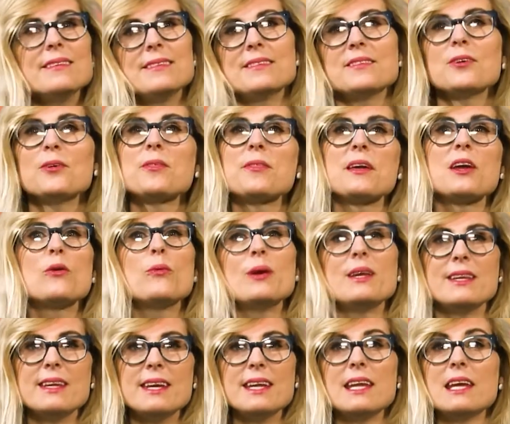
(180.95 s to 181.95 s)
still think
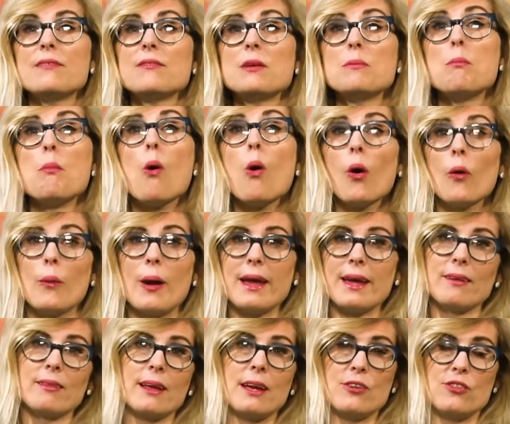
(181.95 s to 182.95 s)
we need even more
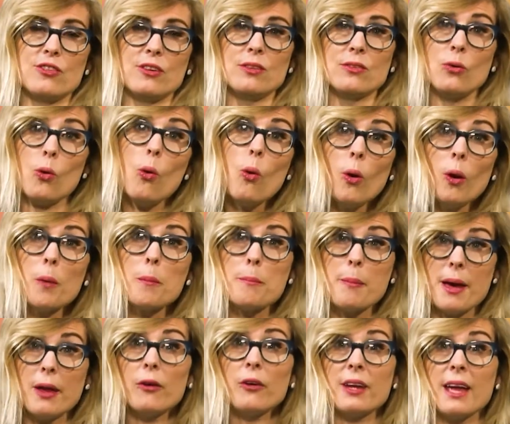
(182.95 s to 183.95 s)
regulations, or
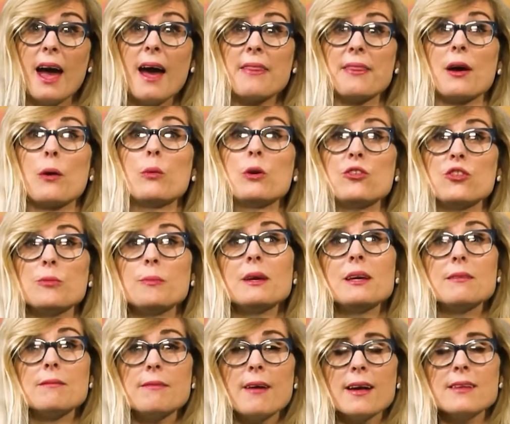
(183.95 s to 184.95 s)
better yet, that we should
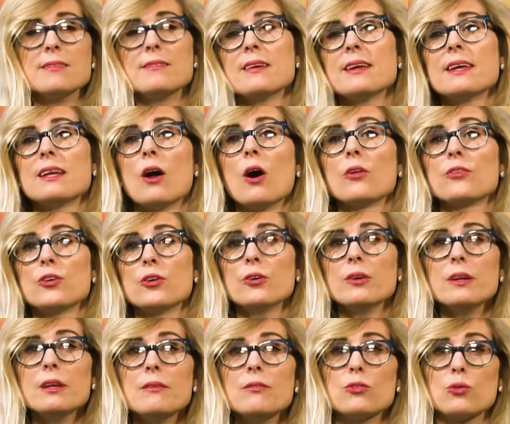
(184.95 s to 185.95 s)
be investing in
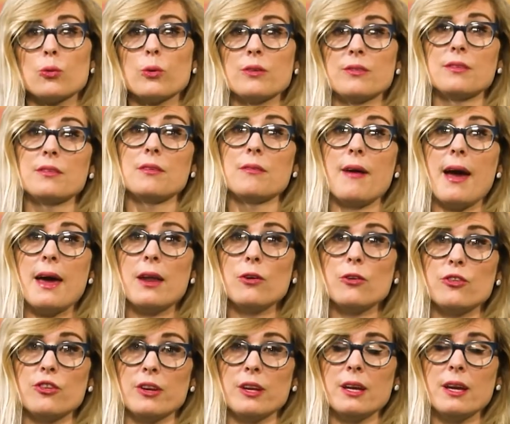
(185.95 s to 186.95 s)
alternative sources of
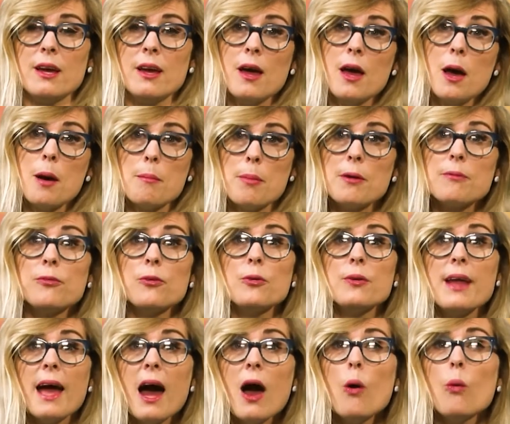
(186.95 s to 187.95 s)
energy. But for
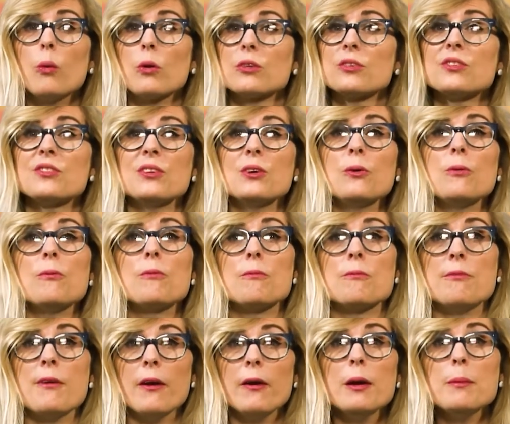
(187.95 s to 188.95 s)
now, we're still
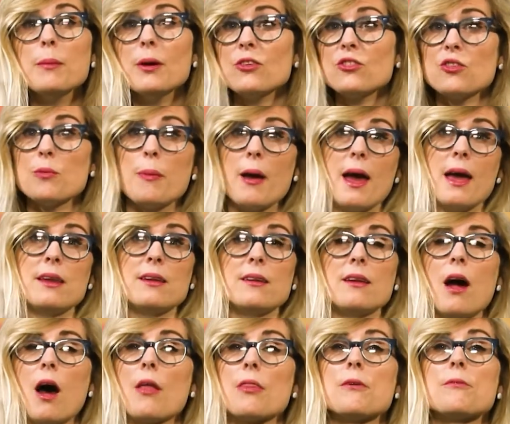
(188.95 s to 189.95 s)
very much
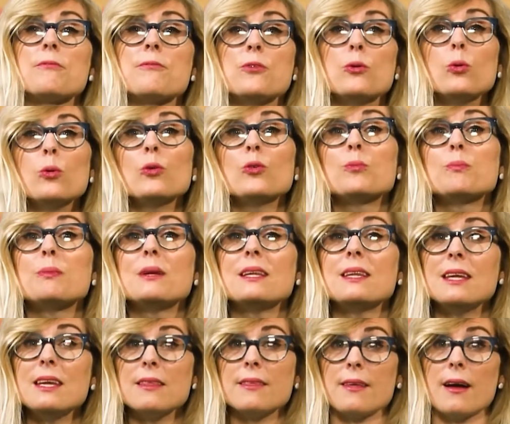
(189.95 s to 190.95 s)
dependent on the fuels
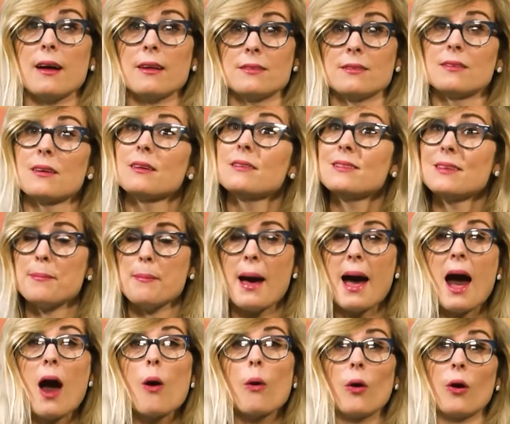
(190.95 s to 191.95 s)
beneath us to
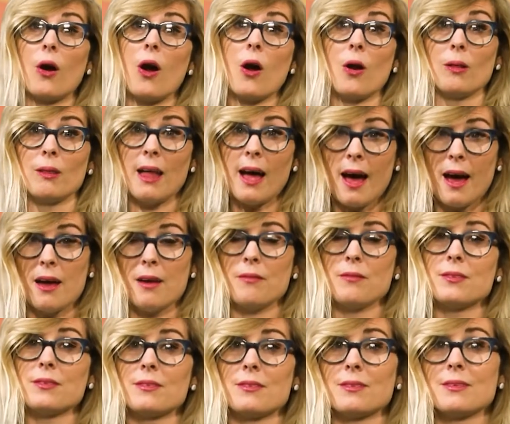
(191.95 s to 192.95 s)
power our lives.